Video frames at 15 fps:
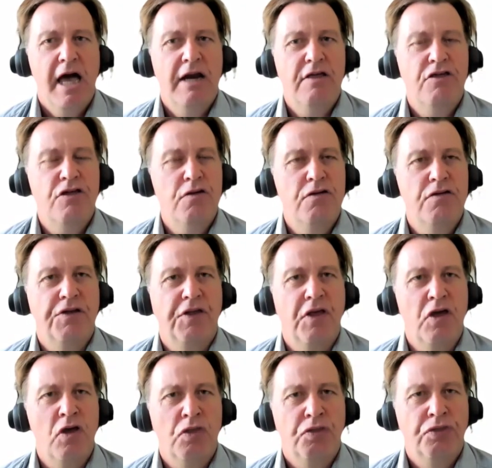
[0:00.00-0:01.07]
and is used
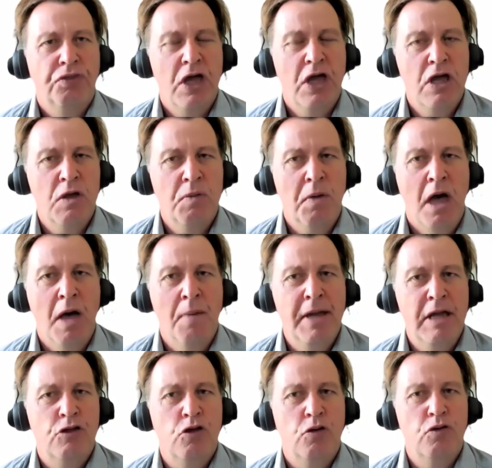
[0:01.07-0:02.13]
to the
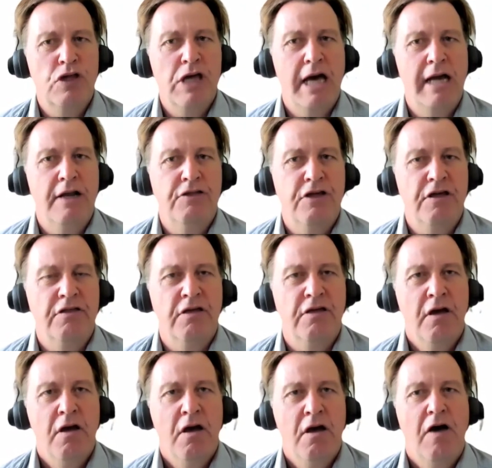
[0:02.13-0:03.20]
habitual challenges
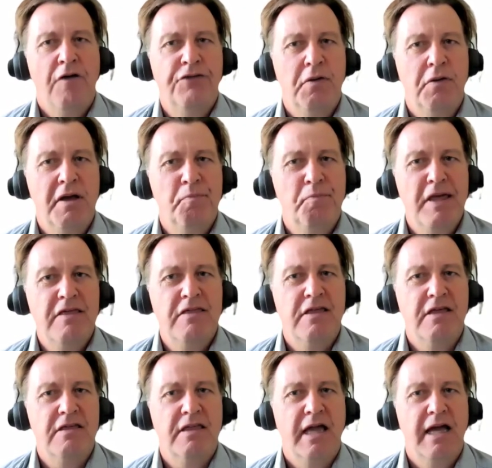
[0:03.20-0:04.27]
of doing
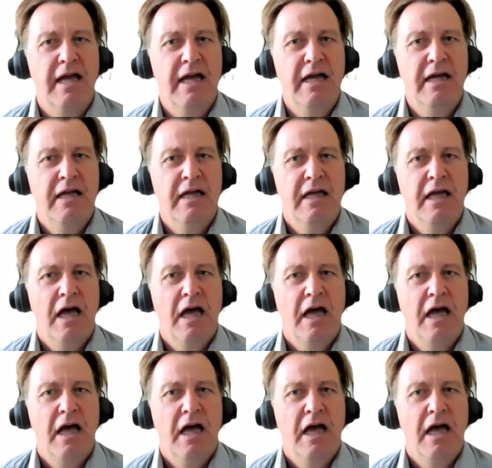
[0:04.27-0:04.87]
business there,